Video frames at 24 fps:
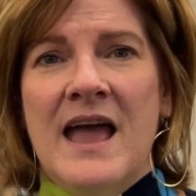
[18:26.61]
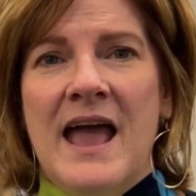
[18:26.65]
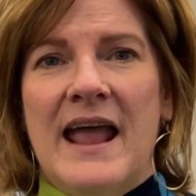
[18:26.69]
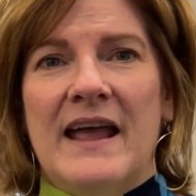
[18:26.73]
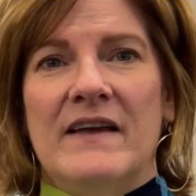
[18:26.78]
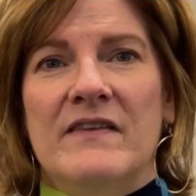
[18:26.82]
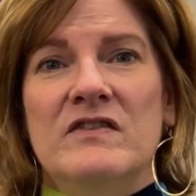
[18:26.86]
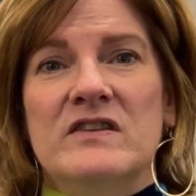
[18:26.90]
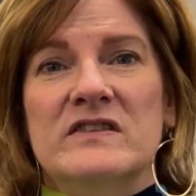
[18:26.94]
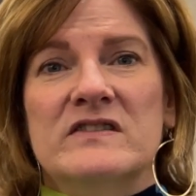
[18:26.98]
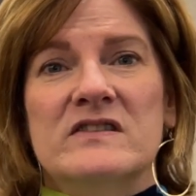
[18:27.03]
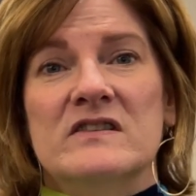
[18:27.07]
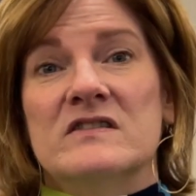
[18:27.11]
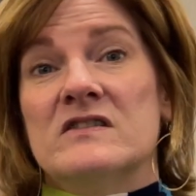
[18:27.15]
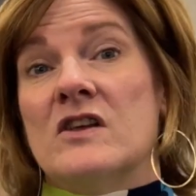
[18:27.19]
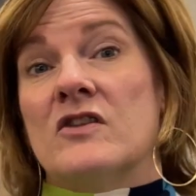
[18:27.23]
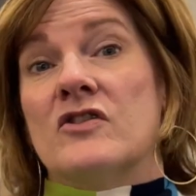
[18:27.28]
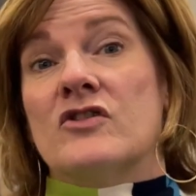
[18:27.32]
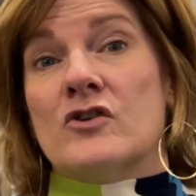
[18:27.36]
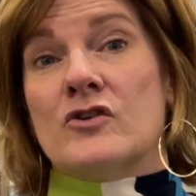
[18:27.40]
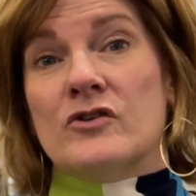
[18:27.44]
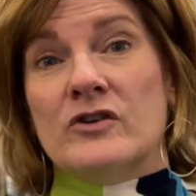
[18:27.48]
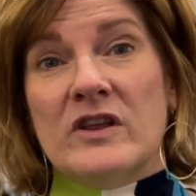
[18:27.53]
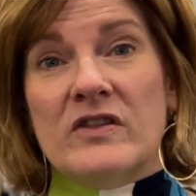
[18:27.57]
And this is a
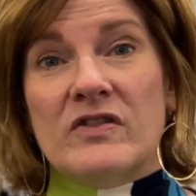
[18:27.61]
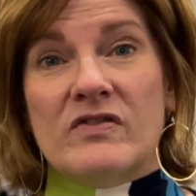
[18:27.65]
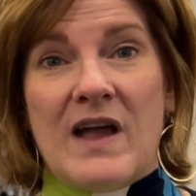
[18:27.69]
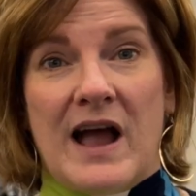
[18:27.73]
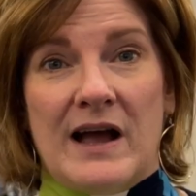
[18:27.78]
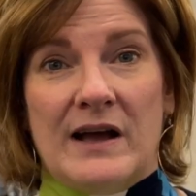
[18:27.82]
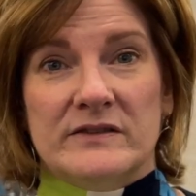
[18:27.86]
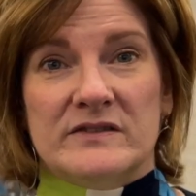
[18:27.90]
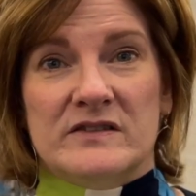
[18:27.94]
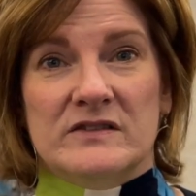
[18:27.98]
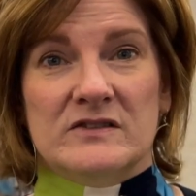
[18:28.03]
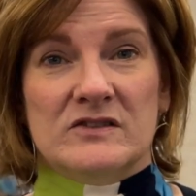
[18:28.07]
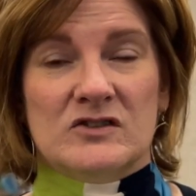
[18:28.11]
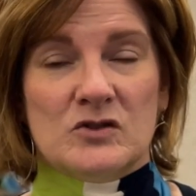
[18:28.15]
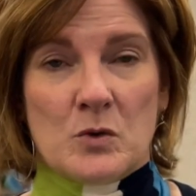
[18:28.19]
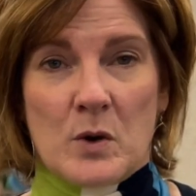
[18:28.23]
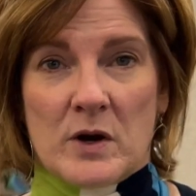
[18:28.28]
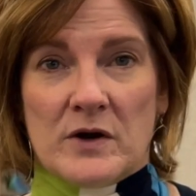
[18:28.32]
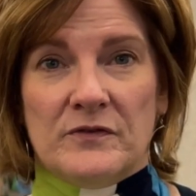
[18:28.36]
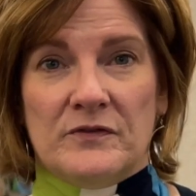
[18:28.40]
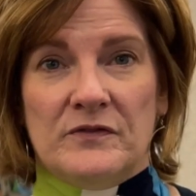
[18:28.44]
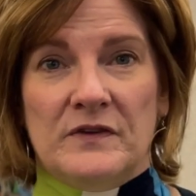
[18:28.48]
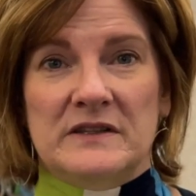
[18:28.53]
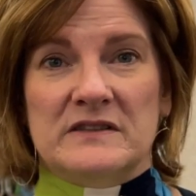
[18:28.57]
30,000
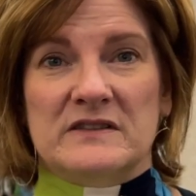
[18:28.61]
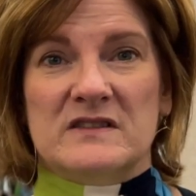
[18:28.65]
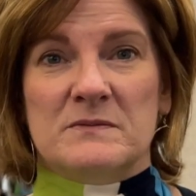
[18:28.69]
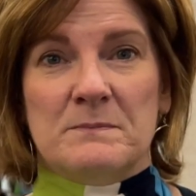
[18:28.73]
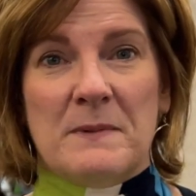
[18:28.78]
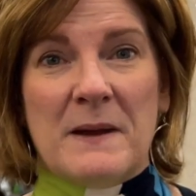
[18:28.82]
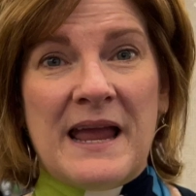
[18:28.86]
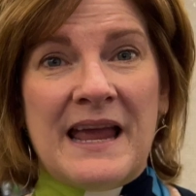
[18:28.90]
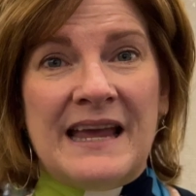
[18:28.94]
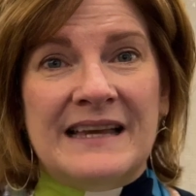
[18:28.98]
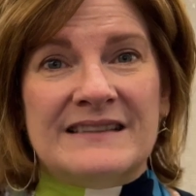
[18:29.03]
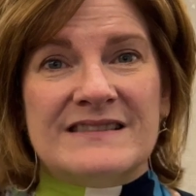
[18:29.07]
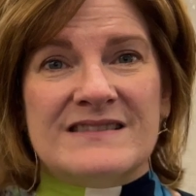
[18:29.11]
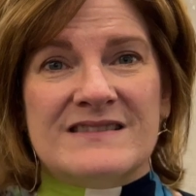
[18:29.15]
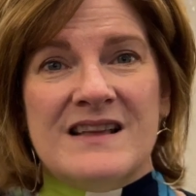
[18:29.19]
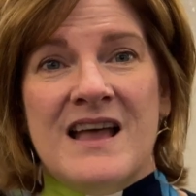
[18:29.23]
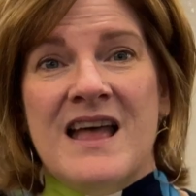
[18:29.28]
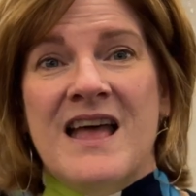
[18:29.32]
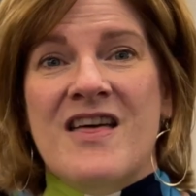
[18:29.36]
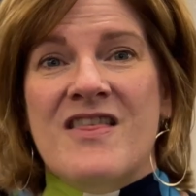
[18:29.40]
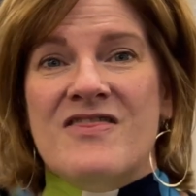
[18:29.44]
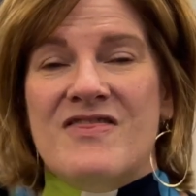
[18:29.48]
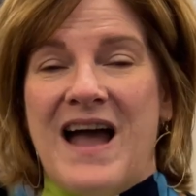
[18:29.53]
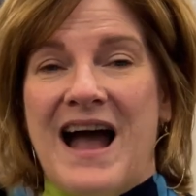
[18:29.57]
square feet space
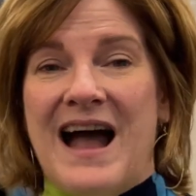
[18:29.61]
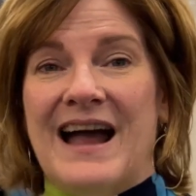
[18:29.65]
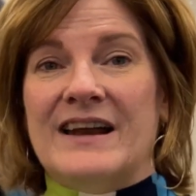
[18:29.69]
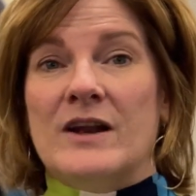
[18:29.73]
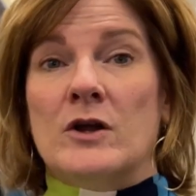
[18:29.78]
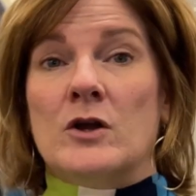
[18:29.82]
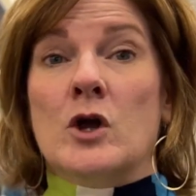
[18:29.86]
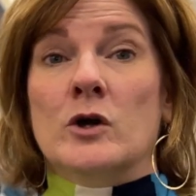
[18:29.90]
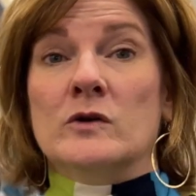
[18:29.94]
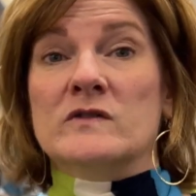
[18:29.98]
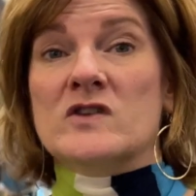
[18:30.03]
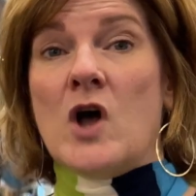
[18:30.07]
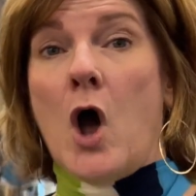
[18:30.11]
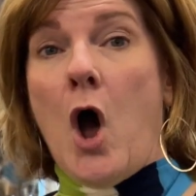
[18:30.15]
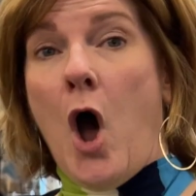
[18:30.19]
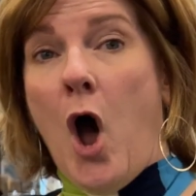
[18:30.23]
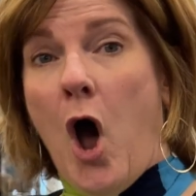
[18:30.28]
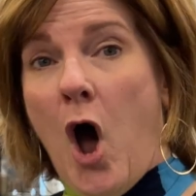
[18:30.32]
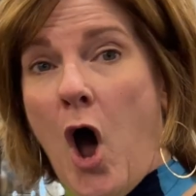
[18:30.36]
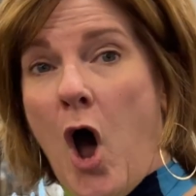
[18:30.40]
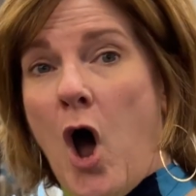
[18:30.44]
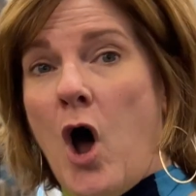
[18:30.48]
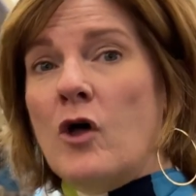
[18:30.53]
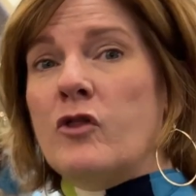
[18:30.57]
that goes
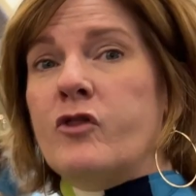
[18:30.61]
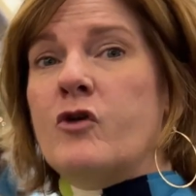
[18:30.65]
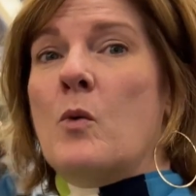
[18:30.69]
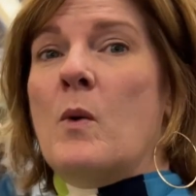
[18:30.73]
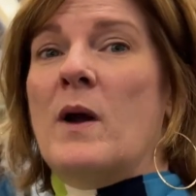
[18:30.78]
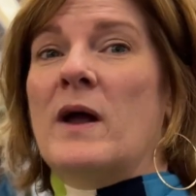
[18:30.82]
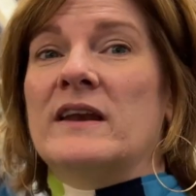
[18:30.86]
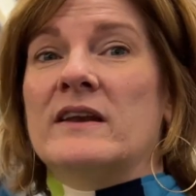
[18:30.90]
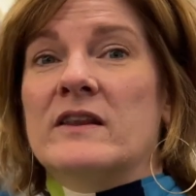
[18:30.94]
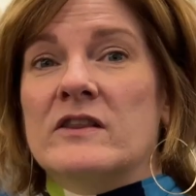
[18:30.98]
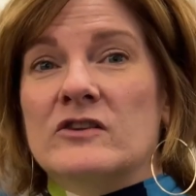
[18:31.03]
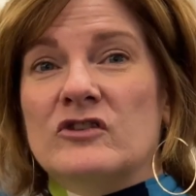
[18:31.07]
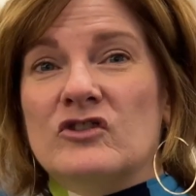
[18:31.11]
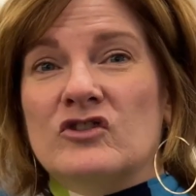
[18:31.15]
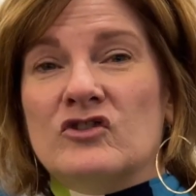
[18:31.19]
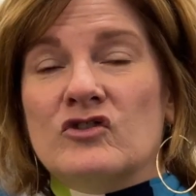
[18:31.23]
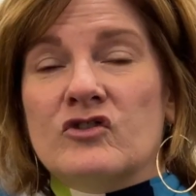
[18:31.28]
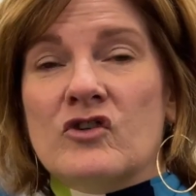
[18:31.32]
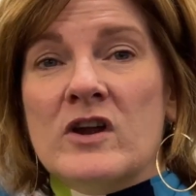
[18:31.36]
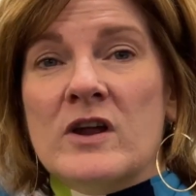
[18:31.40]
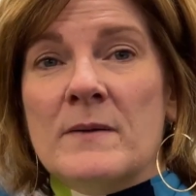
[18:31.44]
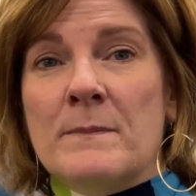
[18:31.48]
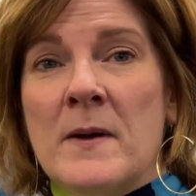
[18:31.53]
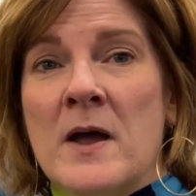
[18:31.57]
all the way to the
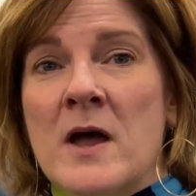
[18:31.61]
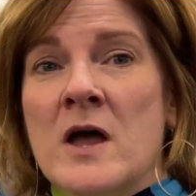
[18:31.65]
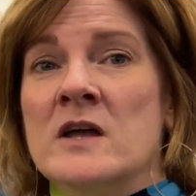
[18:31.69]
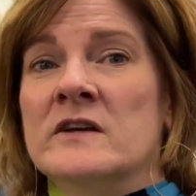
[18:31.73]
Strip.